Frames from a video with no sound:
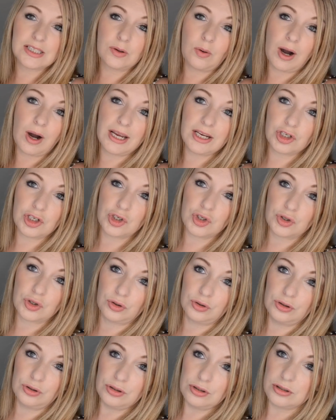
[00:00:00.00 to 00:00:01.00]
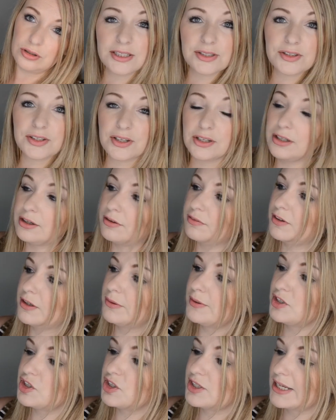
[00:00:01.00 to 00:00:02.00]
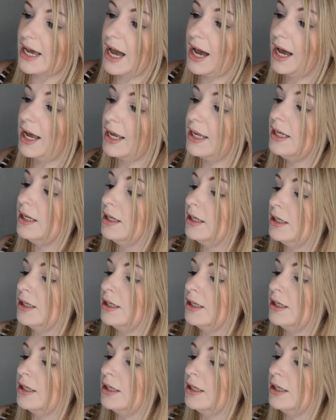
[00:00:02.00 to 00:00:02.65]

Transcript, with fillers: quite short, so it's only a few inches high.